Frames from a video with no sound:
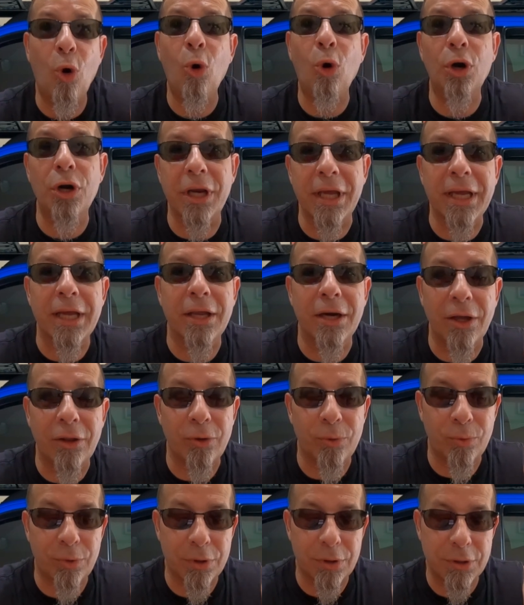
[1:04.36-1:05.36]
Corning in
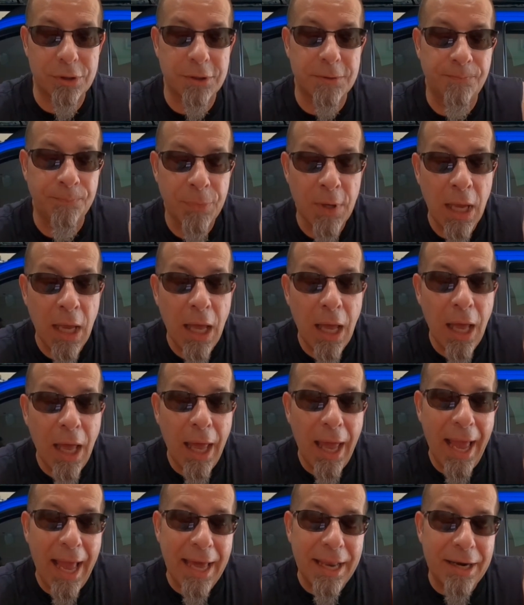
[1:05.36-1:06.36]
other words.
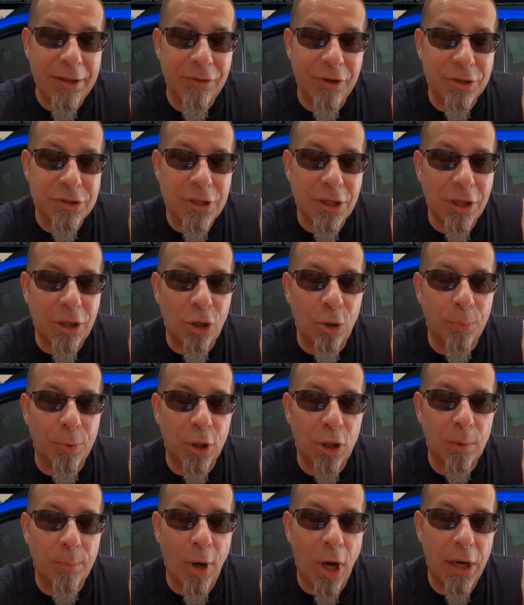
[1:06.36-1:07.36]
And there's a little
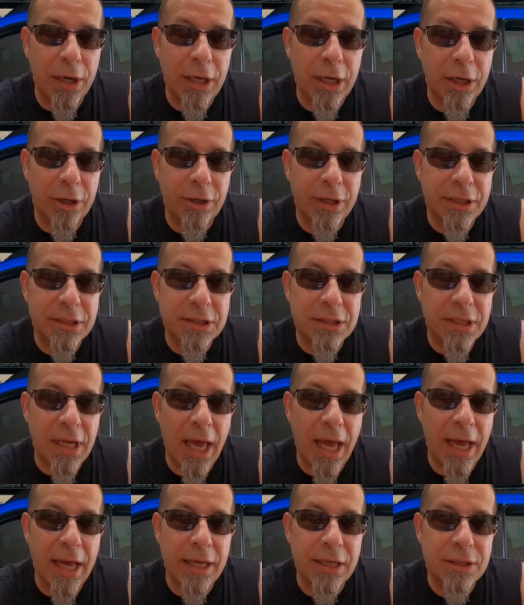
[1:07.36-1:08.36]
blurb on here. It
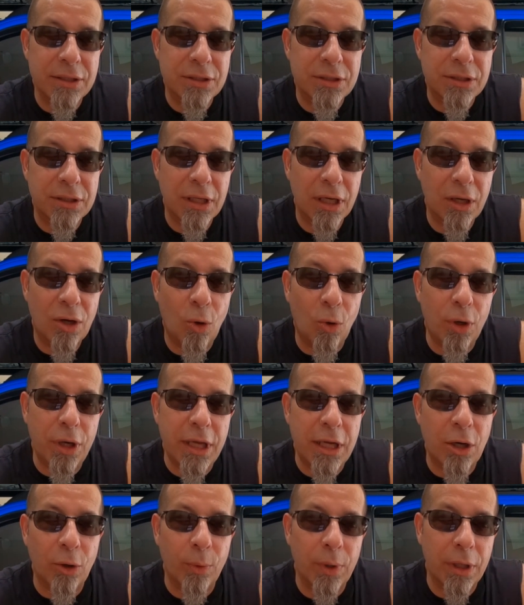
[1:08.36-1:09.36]
says,
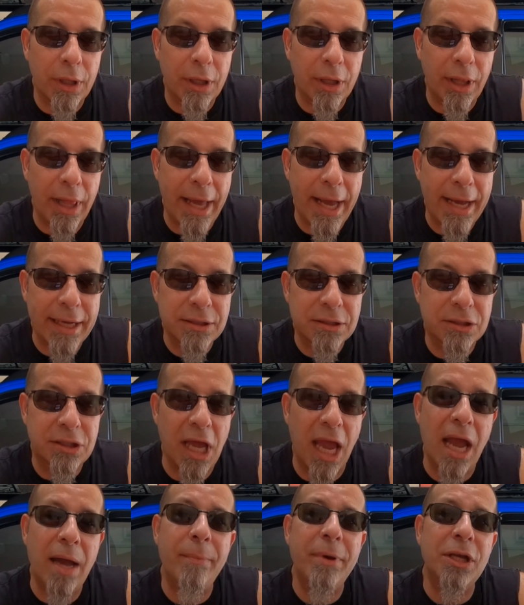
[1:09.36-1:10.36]
Corning Gorilla Glass
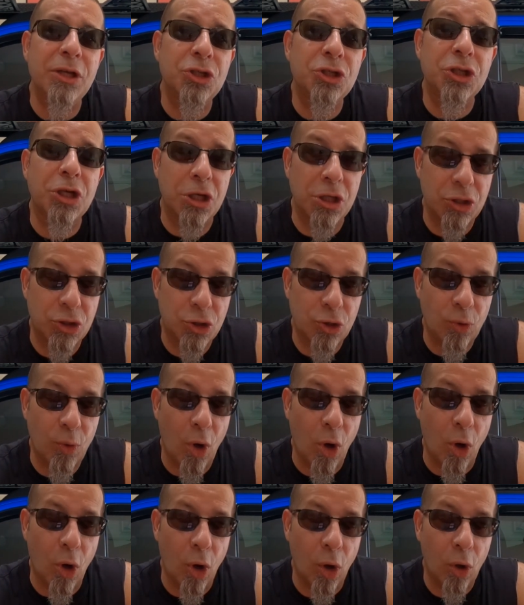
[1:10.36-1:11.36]
damage
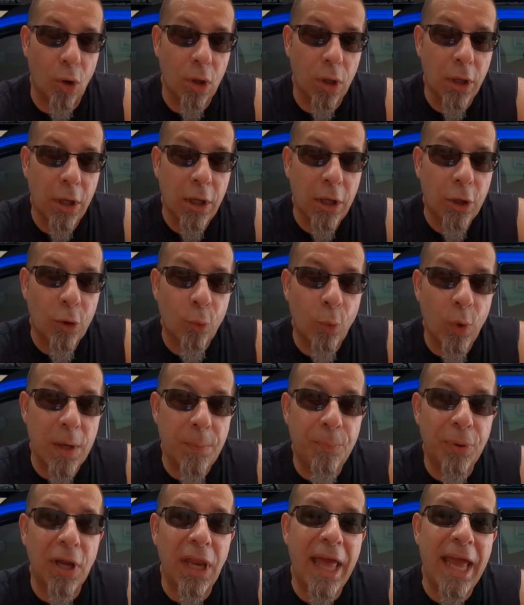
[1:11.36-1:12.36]
control,
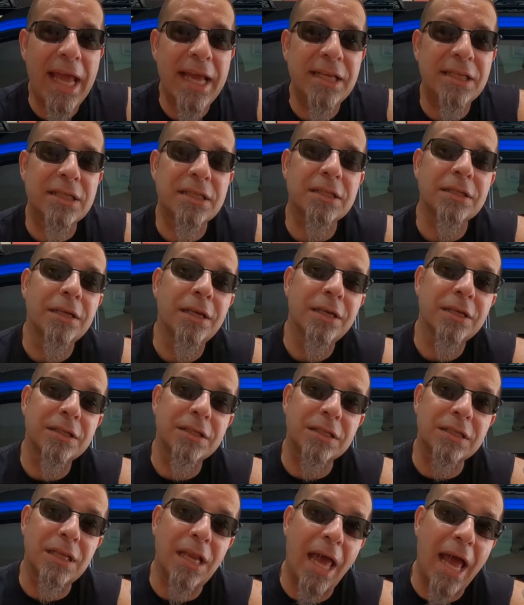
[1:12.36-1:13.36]
replace
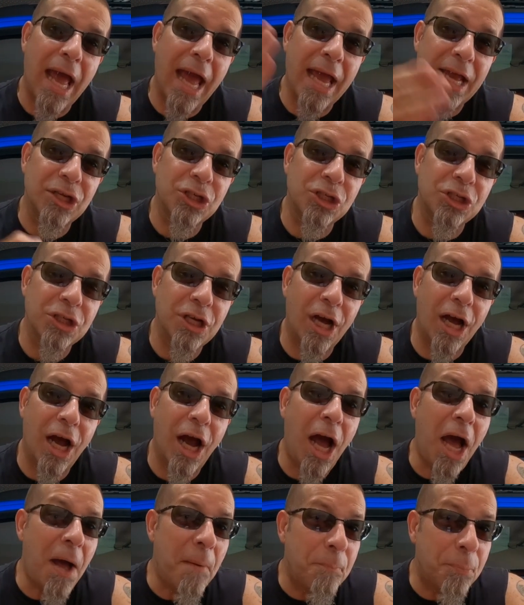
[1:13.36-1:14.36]
slash
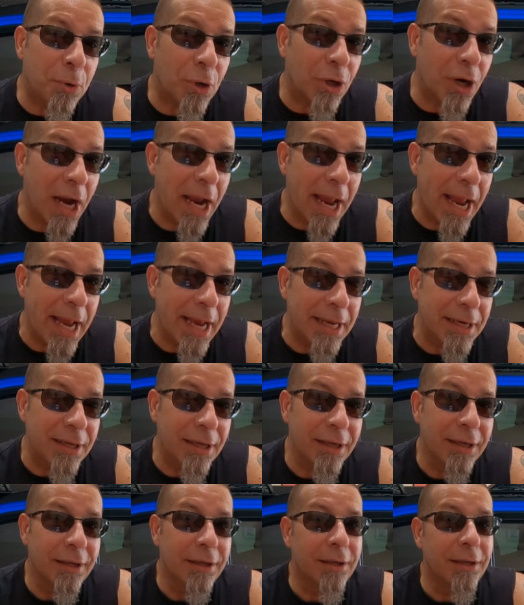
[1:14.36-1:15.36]

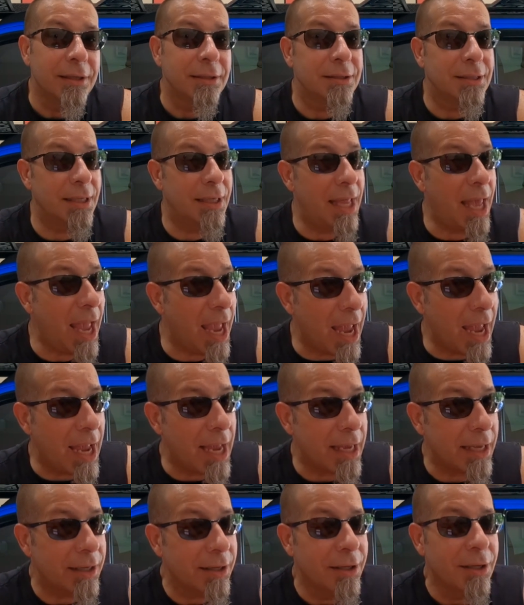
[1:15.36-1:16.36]
upgrade
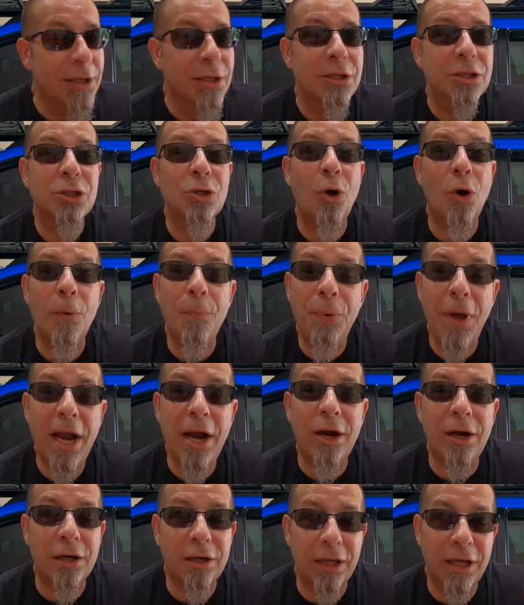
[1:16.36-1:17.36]
today. So
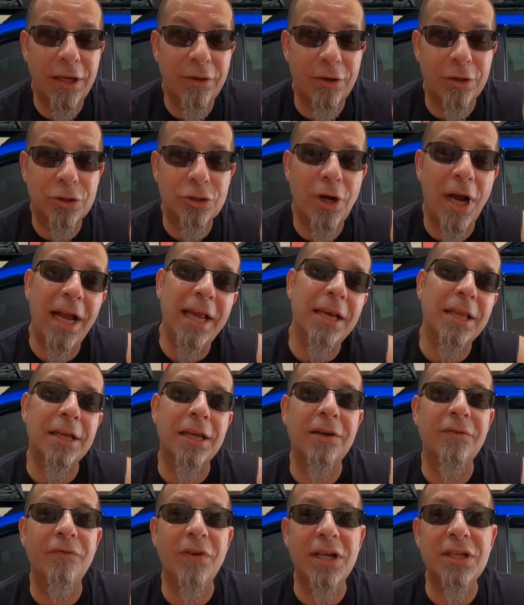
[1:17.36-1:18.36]
apparently they're trying to
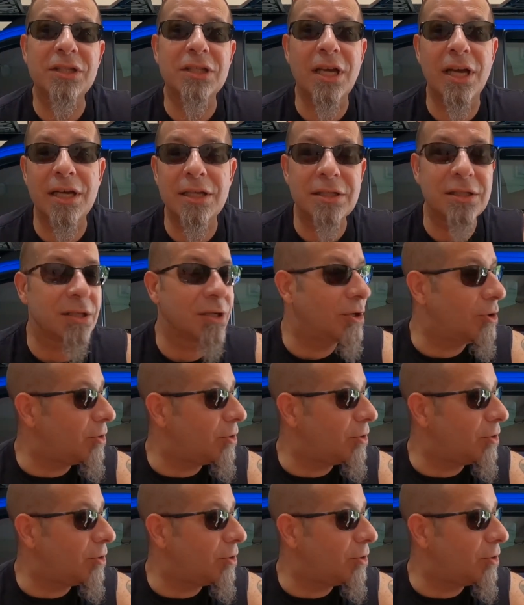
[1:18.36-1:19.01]
convince us to